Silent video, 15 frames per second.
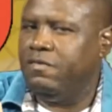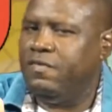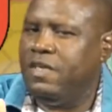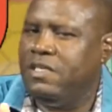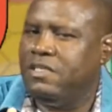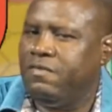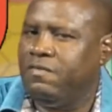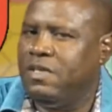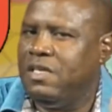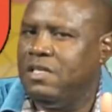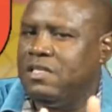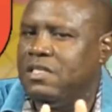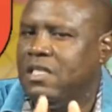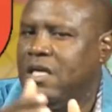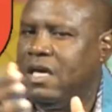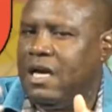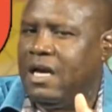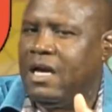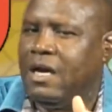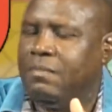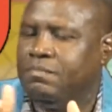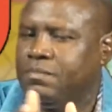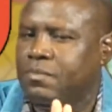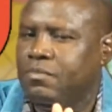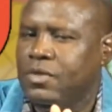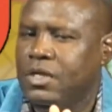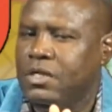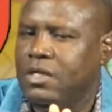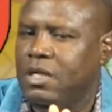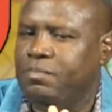vis-a-vis
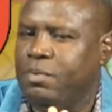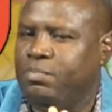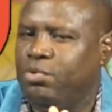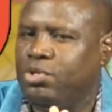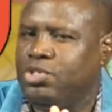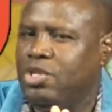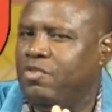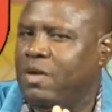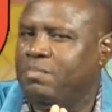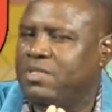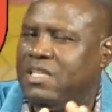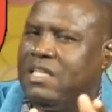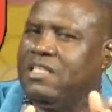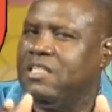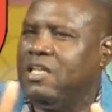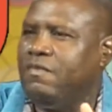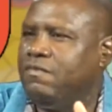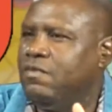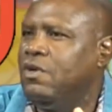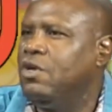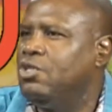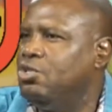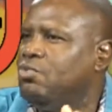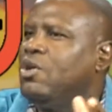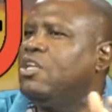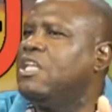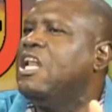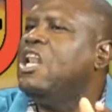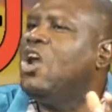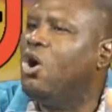the proportional representative do not
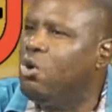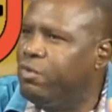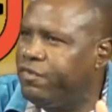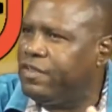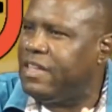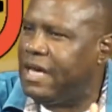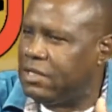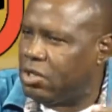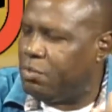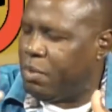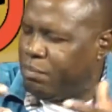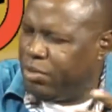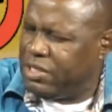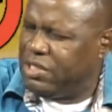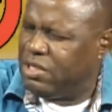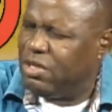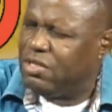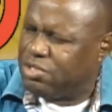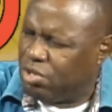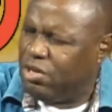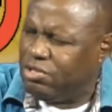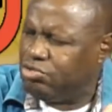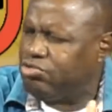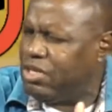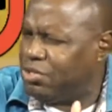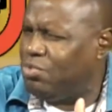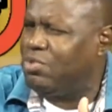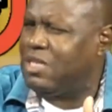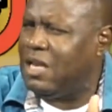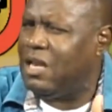allow for that. Our political construct
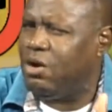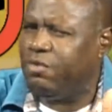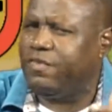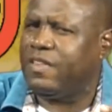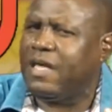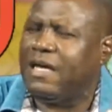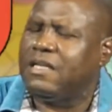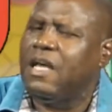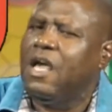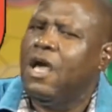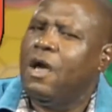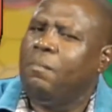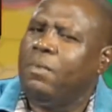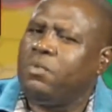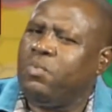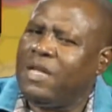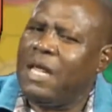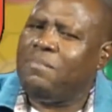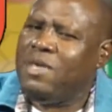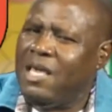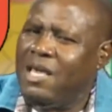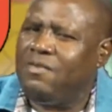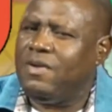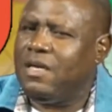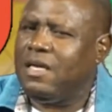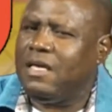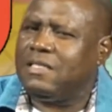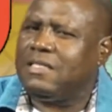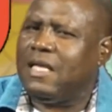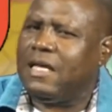don't allow for that. But what I'm hearing
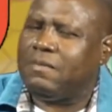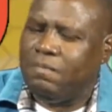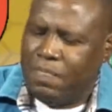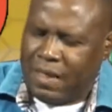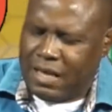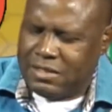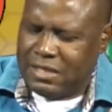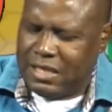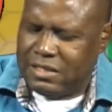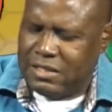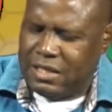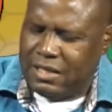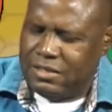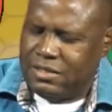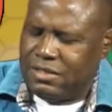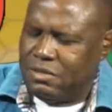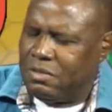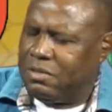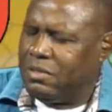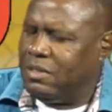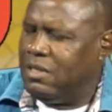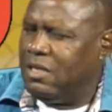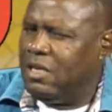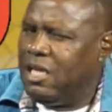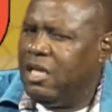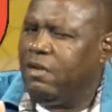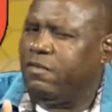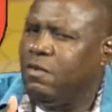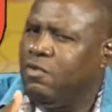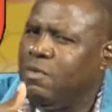is that as the
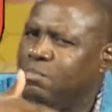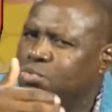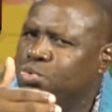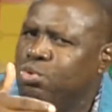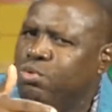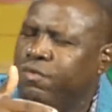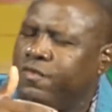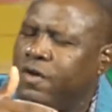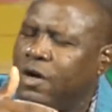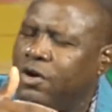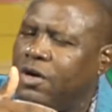need to remove,